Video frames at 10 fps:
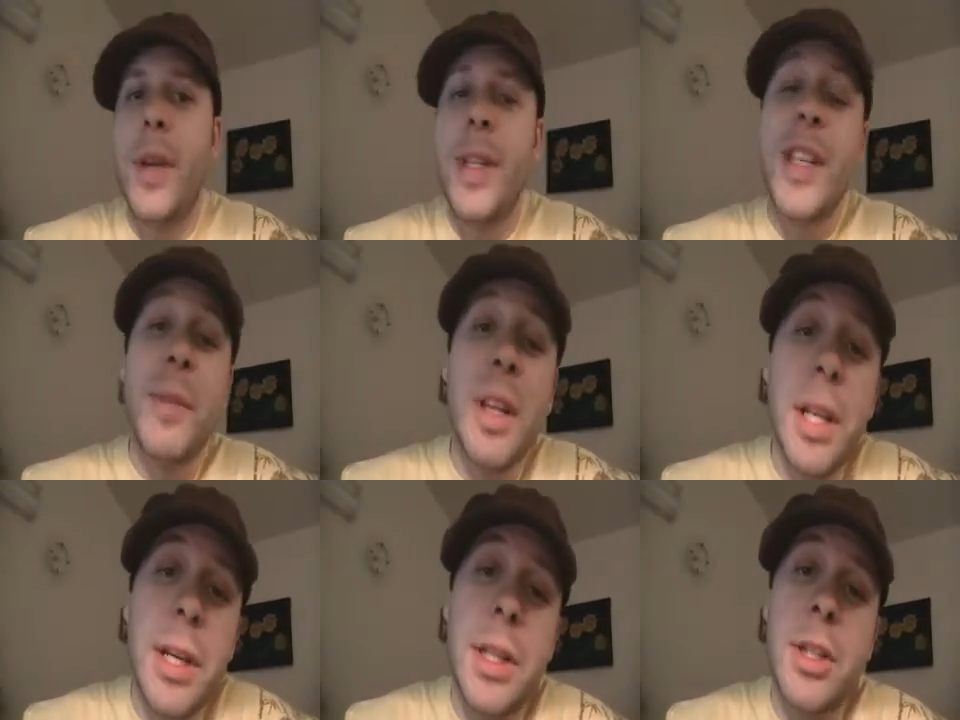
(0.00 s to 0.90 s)
And some of the
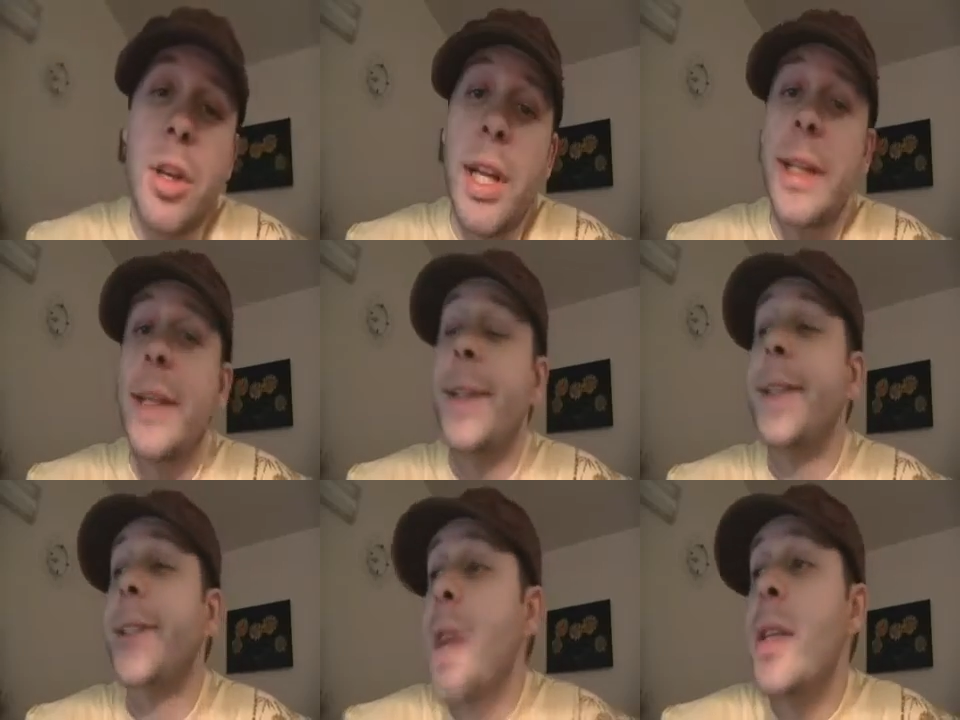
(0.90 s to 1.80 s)
lyrics go like
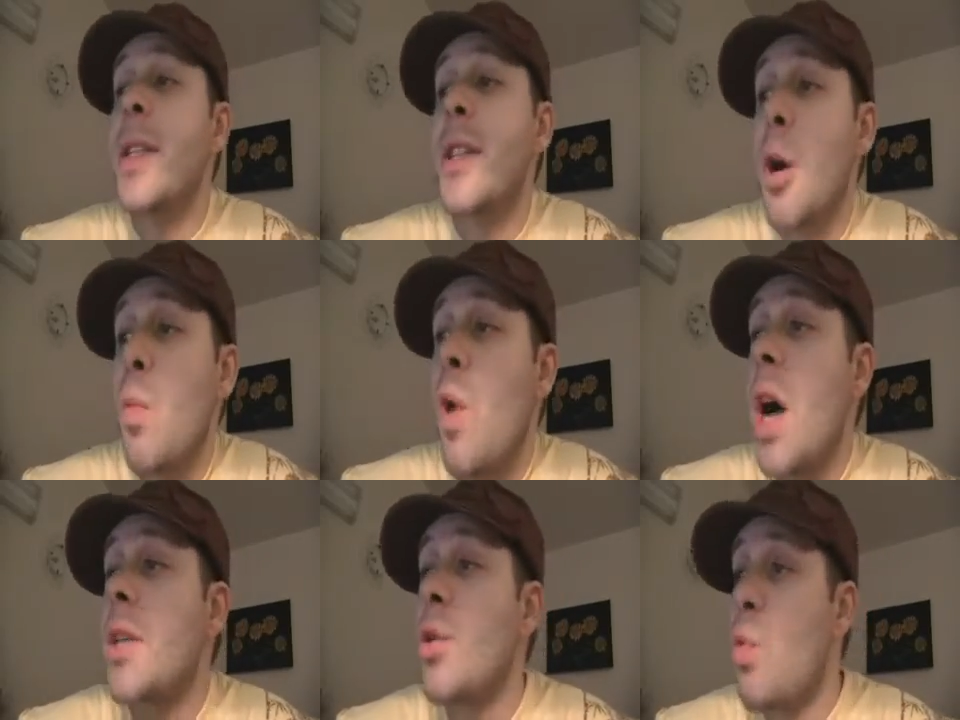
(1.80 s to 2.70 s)
this. Some
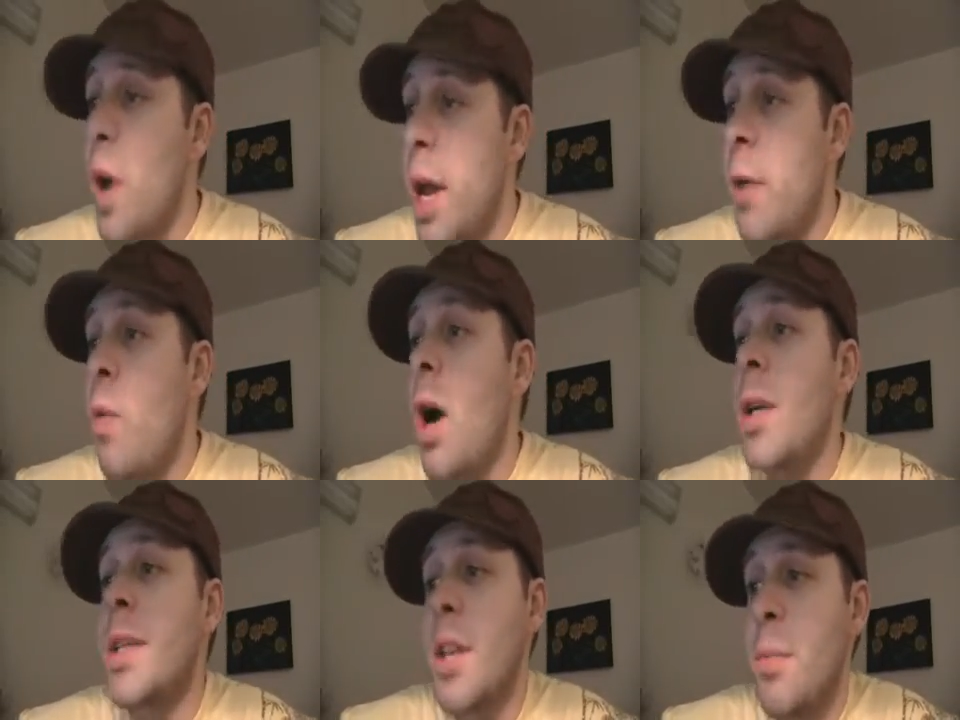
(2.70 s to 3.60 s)
walked away
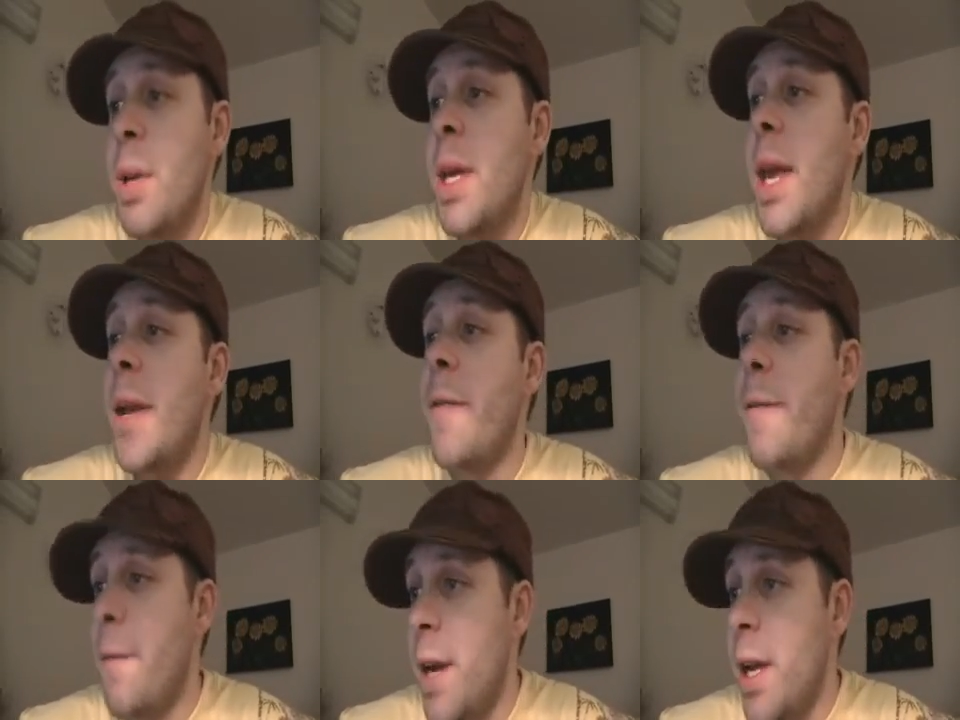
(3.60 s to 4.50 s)
while some began to
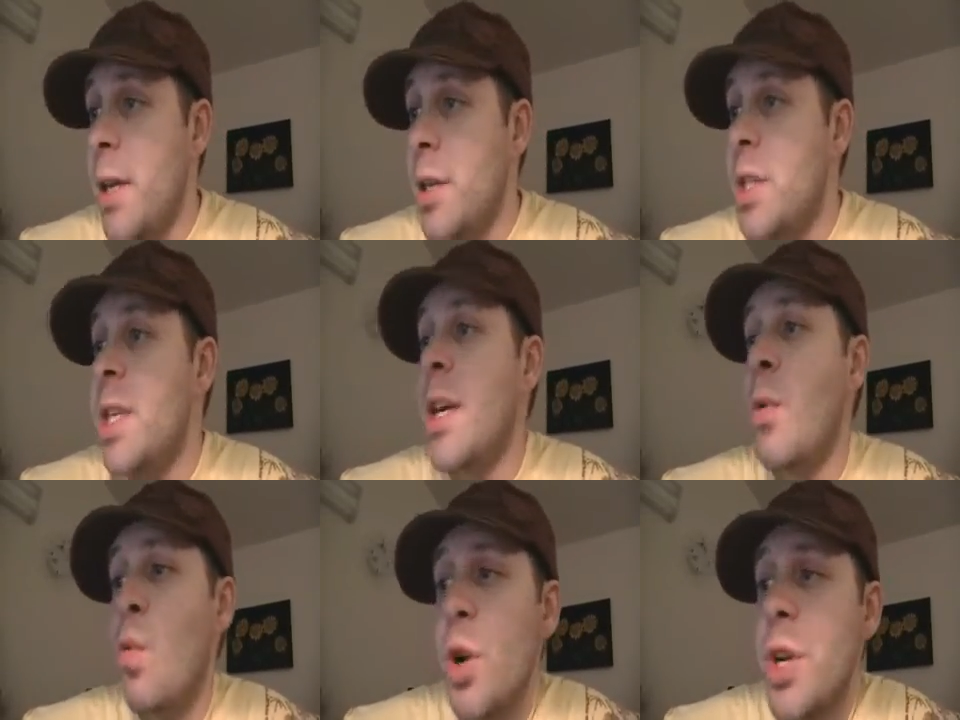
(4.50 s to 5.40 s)
fight. You see,
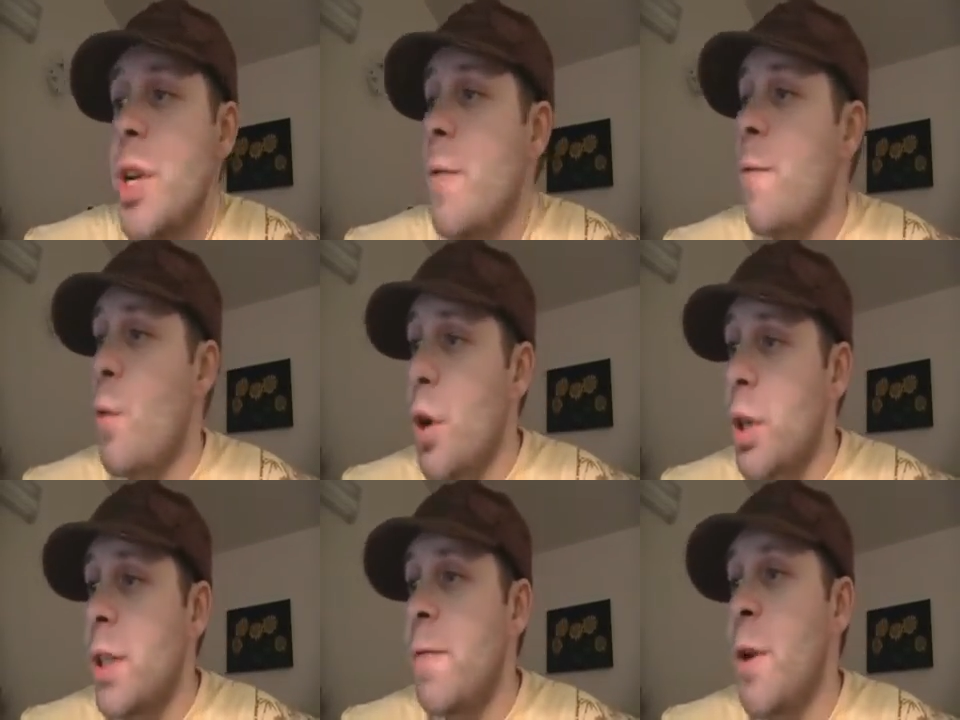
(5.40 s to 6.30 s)
it wouldn't have
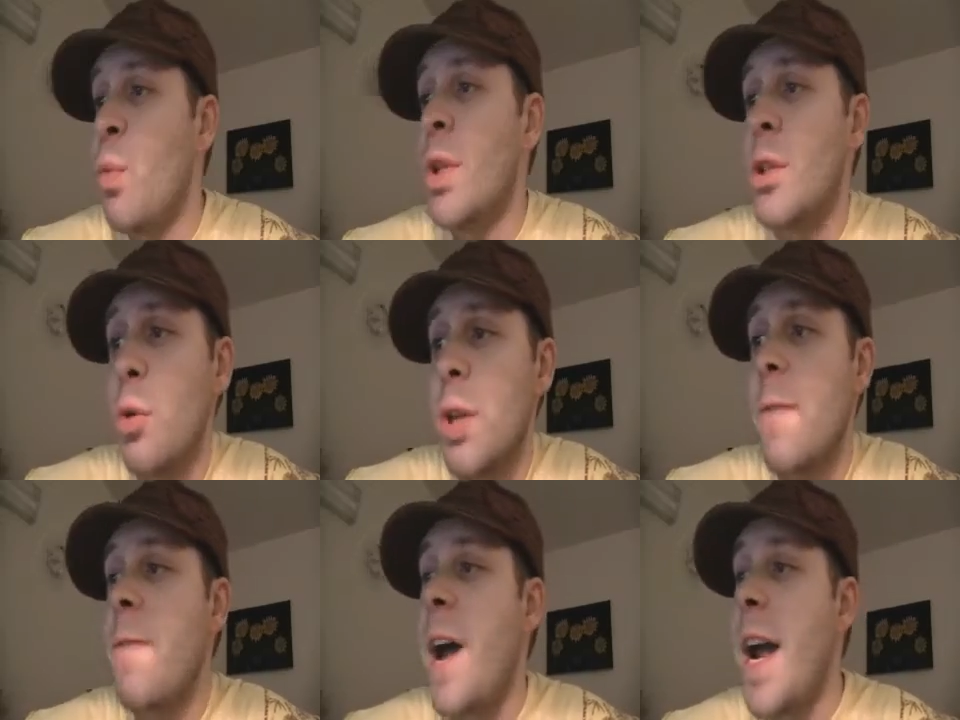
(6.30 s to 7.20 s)
worked if it was
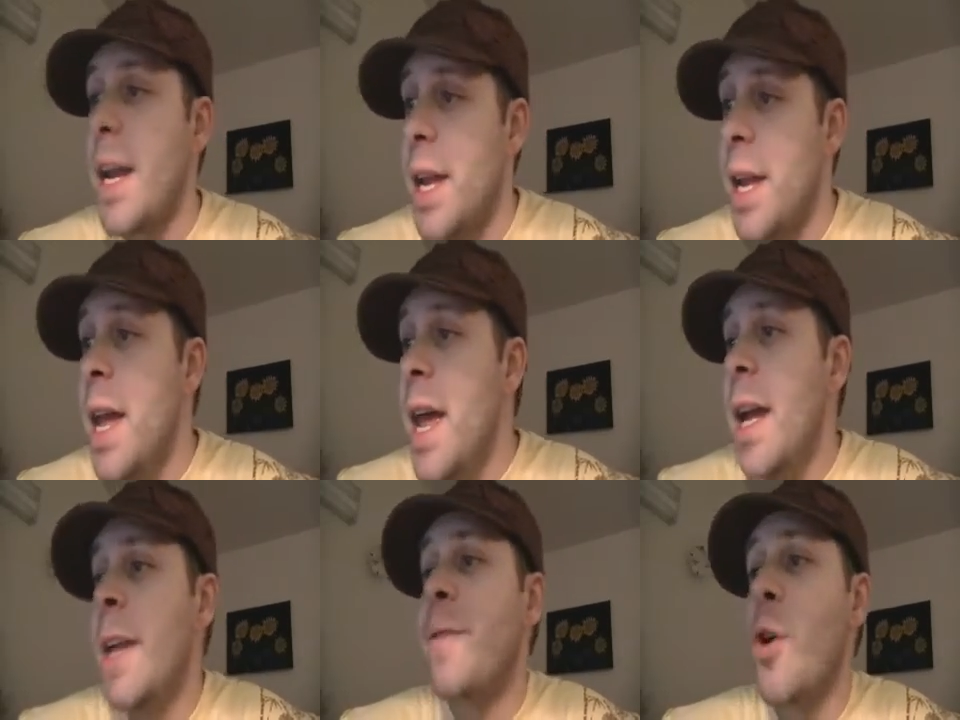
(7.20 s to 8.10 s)
only fighting.
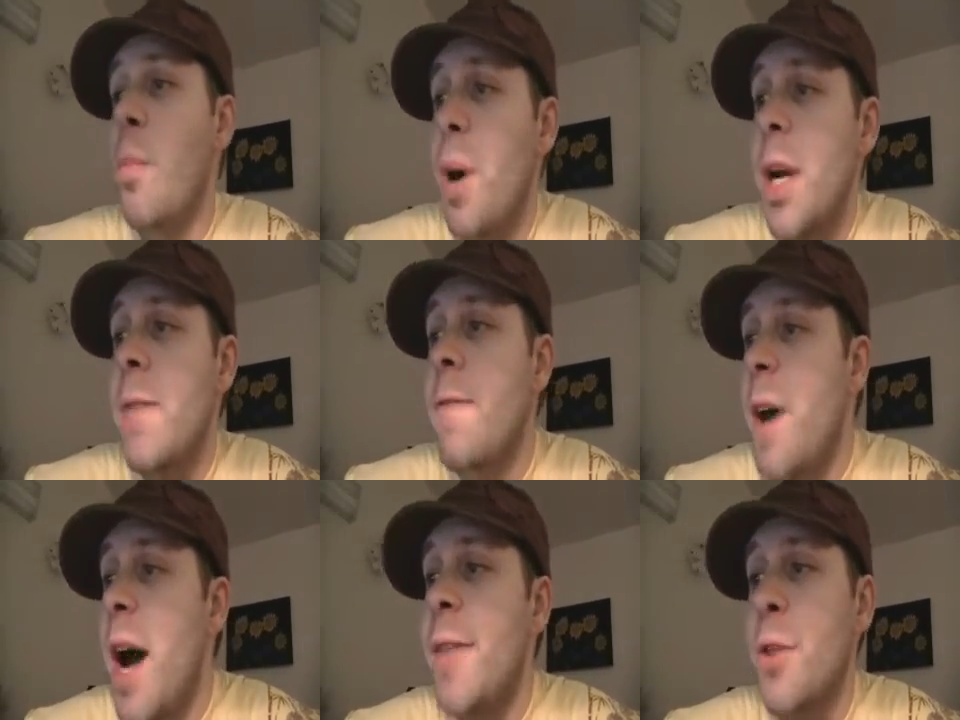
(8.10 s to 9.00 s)
And if nobody
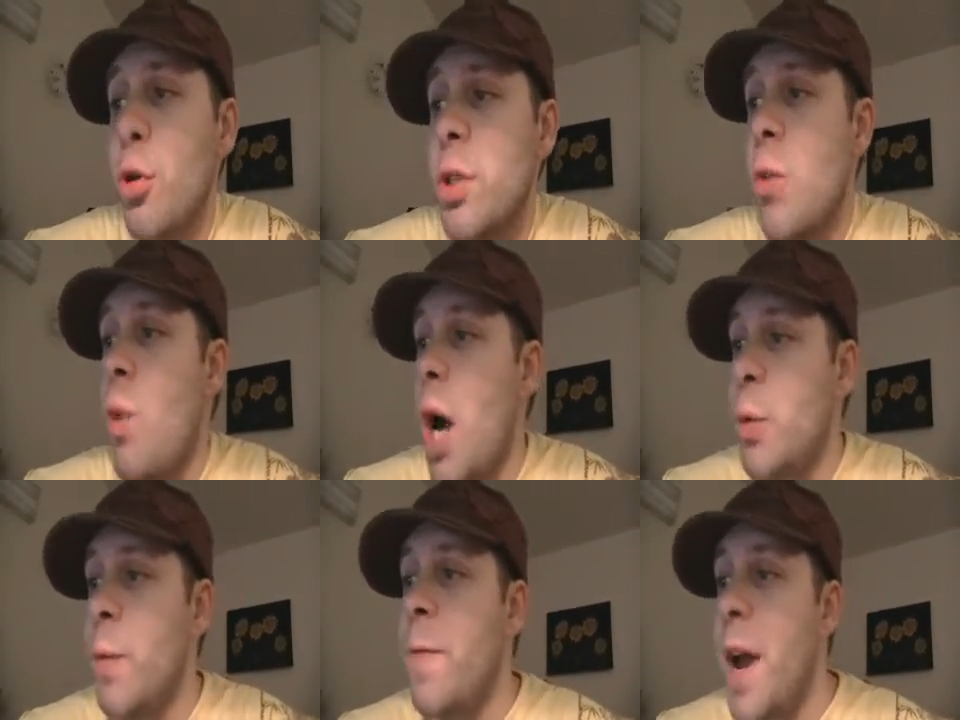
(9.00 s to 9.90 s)
fought, those that
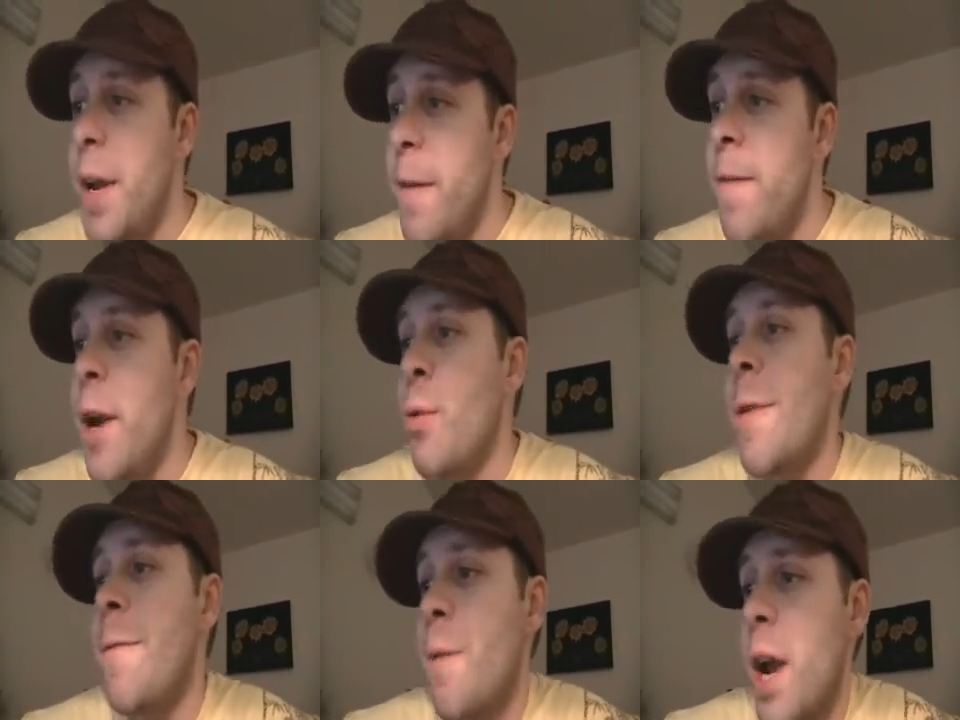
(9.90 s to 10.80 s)
walked would find a
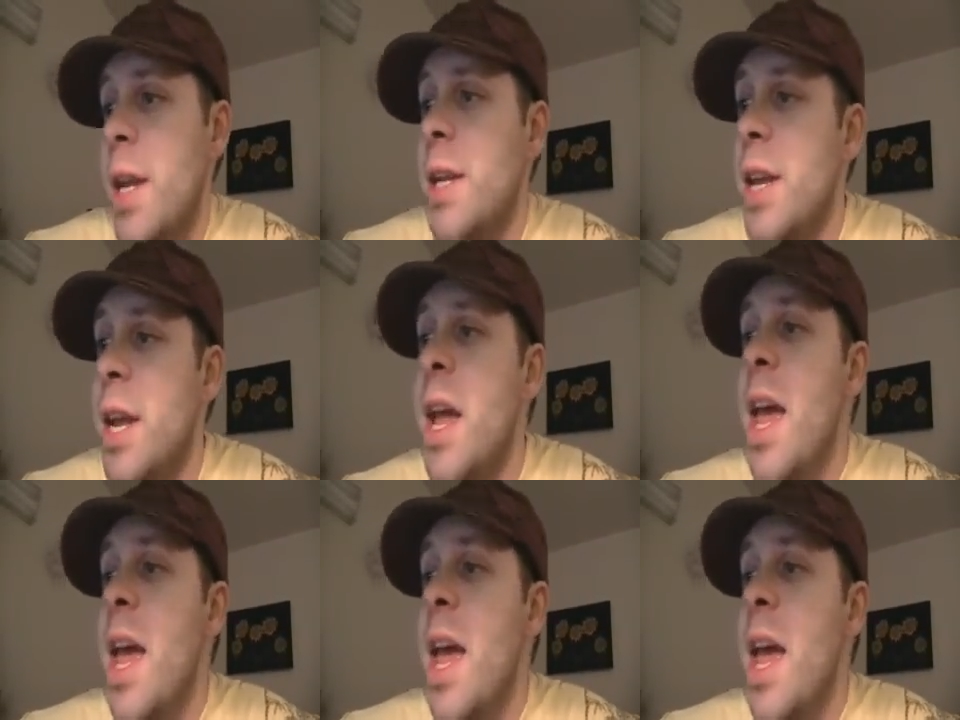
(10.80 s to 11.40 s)
very frightening